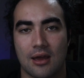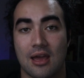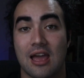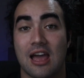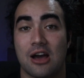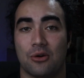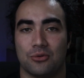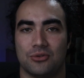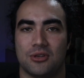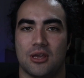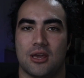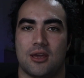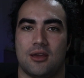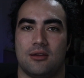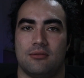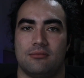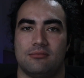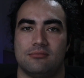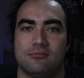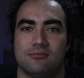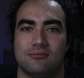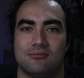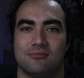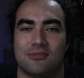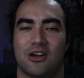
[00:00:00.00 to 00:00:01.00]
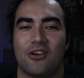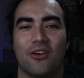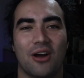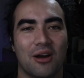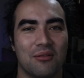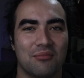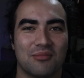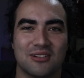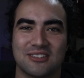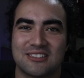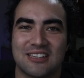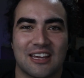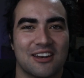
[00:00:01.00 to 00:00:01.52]
Hell yeah. All
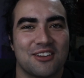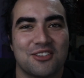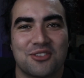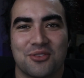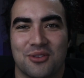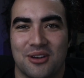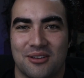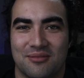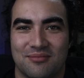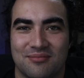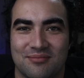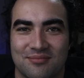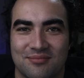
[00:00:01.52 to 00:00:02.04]
right, let's get into it.